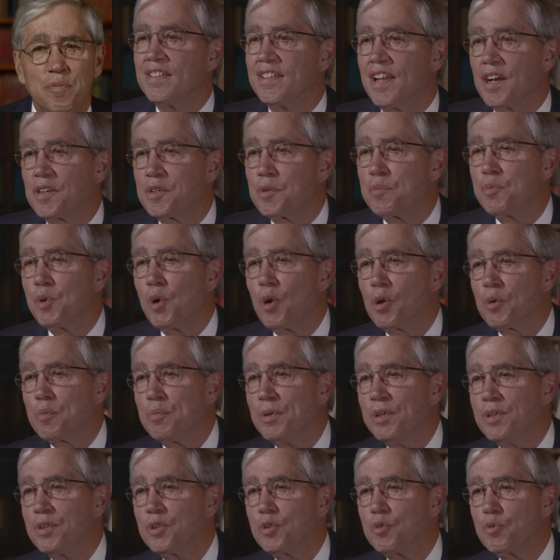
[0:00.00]
Dr.
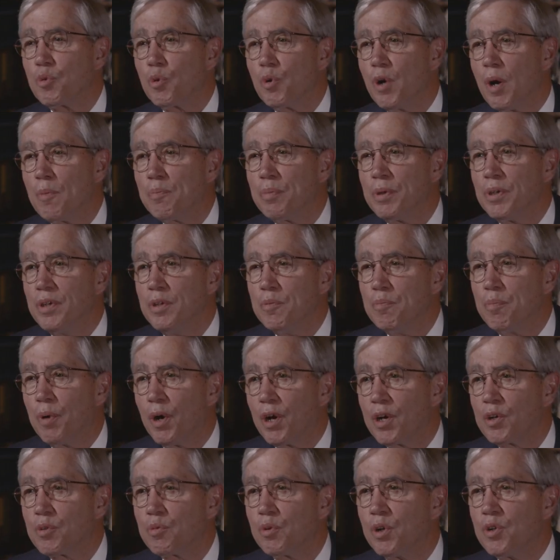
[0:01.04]
Bjorkman grew up in
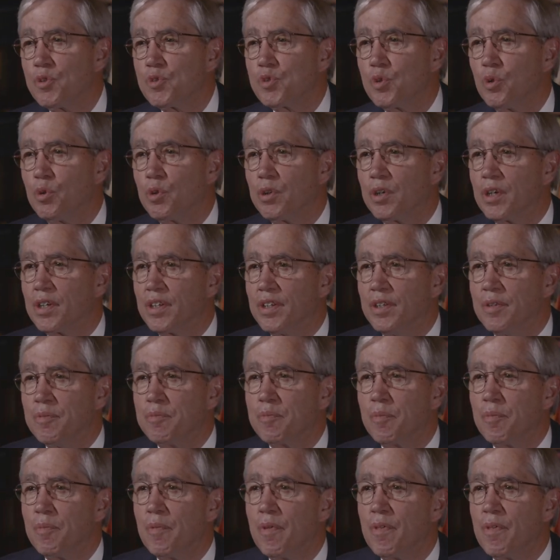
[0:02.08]
Park Rose, Oregon.